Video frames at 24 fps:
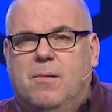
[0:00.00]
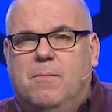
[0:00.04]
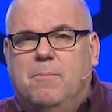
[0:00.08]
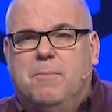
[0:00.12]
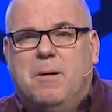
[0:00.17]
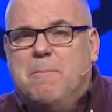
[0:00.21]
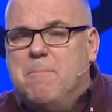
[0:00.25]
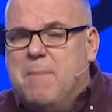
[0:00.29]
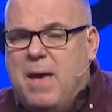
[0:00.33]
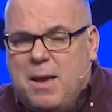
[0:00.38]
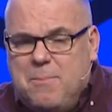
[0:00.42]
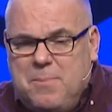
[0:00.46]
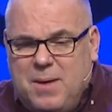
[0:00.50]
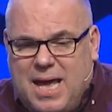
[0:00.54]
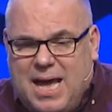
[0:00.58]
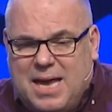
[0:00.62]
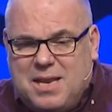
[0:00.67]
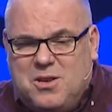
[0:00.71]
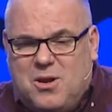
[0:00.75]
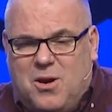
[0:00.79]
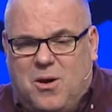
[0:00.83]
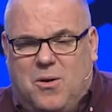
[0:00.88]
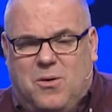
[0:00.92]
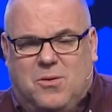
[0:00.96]
But maybe I
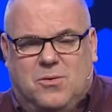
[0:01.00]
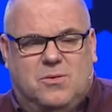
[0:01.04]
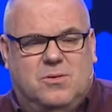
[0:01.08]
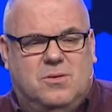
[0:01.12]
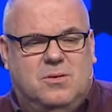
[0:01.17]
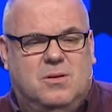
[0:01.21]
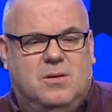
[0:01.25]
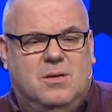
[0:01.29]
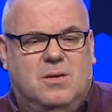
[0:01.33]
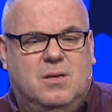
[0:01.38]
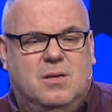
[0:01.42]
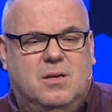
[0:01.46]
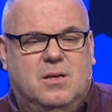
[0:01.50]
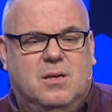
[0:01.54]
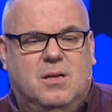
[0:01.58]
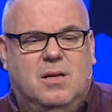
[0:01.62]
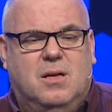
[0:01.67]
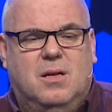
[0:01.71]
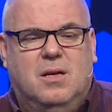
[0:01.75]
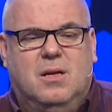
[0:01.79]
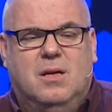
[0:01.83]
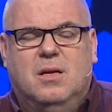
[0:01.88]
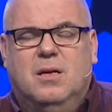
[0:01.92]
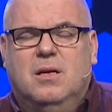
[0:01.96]
don't.
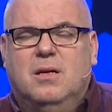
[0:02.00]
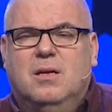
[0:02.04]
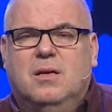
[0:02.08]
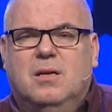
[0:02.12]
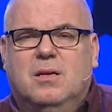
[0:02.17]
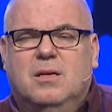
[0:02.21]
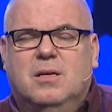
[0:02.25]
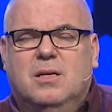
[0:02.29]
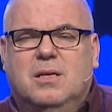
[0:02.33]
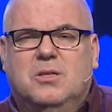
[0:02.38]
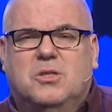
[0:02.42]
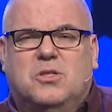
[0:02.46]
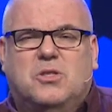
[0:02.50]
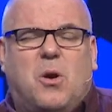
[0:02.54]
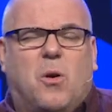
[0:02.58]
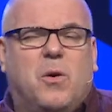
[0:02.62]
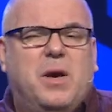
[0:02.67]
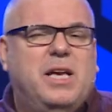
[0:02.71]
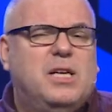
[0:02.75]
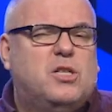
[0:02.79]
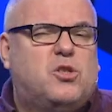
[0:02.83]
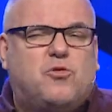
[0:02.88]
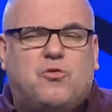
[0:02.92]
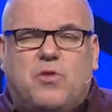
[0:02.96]
And so
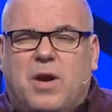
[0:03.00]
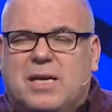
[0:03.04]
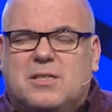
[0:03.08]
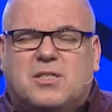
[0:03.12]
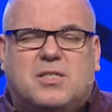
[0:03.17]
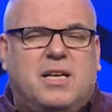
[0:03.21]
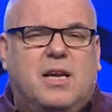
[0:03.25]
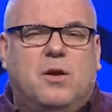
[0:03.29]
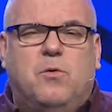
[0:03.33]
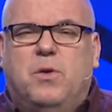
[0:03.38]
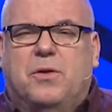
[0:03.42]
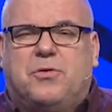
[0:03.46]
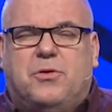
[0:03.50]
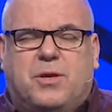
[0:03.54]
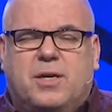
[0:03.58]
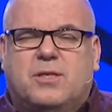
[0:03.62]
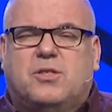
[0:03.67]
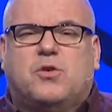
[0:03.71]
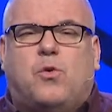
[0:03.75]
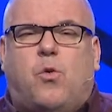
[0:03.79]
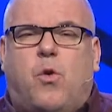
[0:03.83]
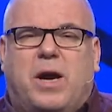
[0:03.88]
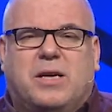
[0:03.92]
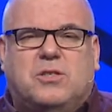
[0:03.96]
he's wrestling with
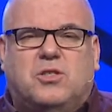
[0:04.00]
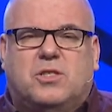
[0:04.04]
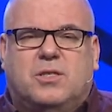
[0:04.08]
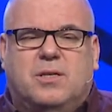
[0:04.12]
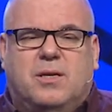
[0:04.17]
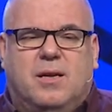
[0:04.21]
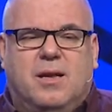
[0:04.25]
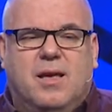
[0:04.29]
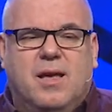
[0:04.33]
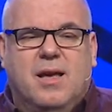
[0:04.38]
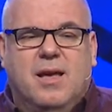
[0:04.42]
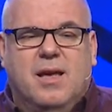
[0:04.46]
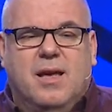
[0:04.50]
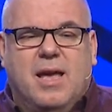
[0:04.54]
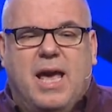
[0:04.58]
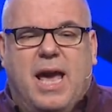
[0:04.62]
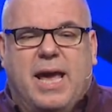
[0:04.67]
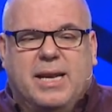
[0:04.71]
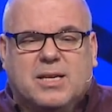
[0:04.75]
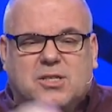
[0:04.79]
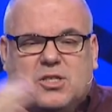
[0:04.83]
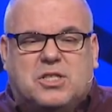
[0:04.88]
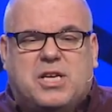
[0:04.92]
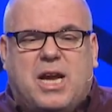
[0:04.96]
this question
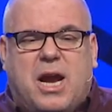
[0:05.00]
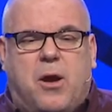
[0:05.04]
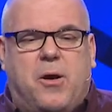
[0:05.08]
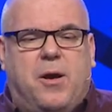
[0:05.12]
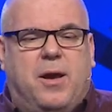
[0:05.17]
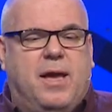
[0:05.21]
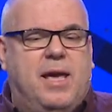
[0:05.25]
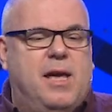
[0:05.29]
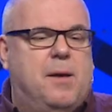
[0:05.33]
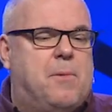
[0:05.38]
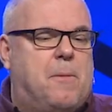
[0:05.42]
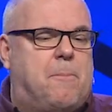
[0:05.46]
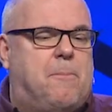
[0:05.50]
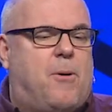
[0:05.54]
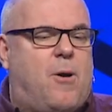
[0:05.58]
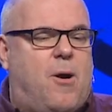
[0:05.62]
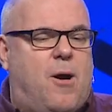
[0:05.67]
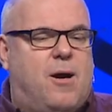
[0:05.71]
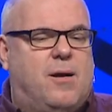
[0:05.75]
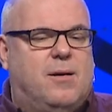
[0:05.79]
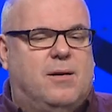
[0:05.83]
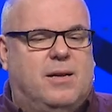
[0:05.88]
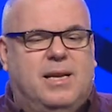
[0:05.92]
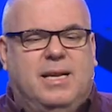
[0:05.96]
and it's tearing him
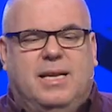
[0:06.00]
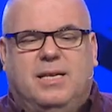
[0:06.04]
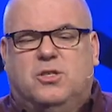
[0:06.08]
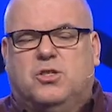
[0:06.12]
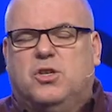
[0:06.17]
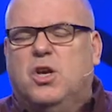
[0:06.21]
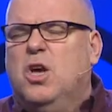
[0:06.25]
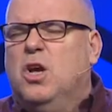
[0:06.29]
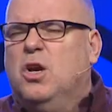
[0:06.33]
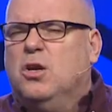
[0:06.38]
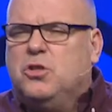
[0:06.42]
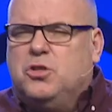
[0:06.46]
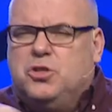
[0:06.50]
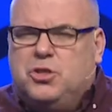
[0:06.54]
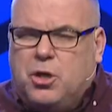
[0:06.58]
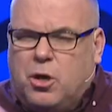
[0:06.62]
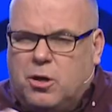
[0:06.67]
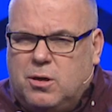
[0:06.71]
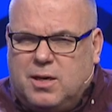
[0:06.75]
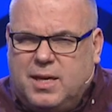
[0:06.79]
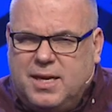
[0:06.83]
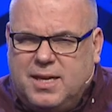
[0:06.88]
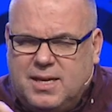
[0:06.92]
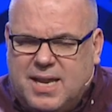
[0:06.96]
apart. And he's
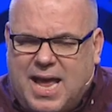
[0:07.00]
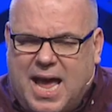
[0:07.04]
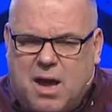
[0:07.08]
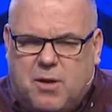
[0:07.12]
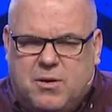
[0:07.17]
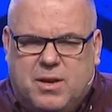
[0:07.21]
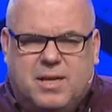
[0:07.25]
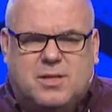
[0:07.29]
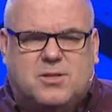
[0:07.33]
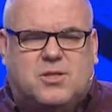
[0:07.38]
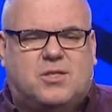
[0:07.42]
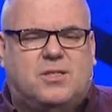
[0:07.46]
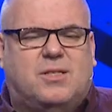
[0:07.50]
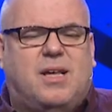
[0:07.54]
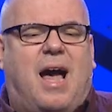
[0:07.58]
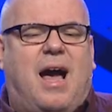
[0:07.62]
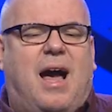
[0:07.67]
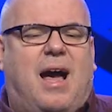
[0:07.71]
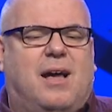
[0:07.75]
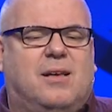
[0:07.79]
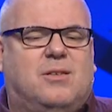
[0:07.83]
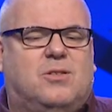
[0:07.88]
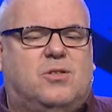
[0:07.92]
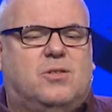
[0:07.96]
journaling down his
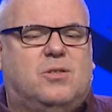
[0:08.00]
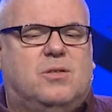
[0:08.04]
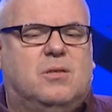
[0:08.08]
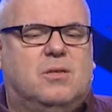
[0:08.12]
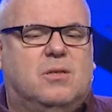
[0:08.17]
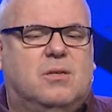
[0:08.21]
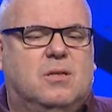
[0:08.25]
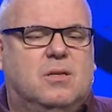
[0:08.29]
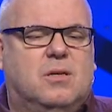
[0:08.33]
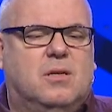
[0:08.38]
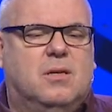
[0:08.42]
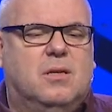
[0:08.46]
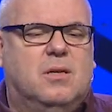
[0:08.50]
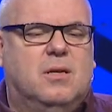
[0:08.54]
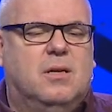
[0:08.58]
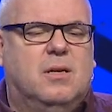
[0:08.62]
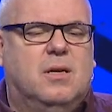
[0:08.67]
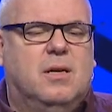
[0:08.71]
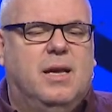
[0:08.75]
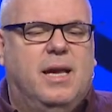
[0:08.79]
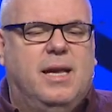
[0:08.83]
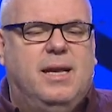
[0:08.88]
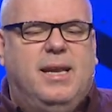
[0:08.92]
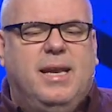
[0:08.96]
thoughts.
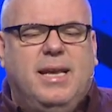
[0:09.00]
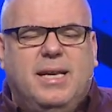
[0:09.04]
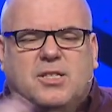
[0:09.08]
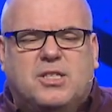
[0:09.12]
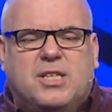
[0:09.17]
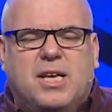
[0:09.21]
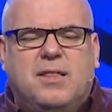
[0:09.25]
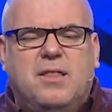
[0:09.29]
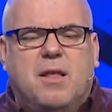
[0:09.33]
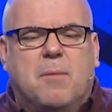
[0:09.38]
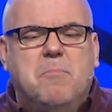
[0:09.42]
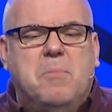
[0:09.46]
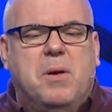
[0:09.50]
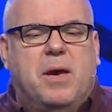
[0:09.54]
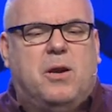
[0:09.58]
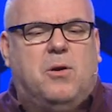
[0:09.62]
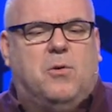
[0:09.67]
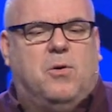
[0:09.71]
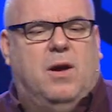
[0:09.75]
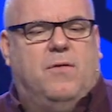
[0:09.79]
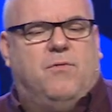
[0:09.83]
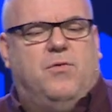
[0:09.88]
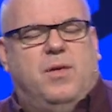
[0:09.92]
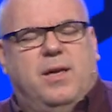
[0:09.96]
And he's in the
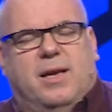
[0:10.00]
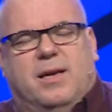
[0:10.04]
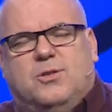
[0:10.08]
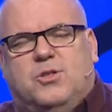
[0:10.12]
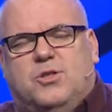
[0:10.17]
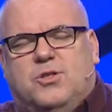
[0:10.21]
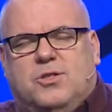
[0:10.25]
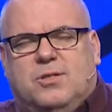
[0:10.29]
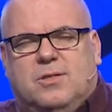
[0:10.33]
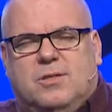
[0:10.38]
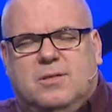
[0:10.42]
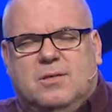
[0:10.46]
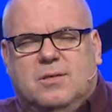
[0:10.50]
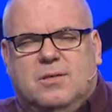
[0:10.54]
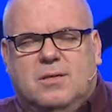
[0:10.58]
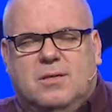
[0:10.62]
middle of this.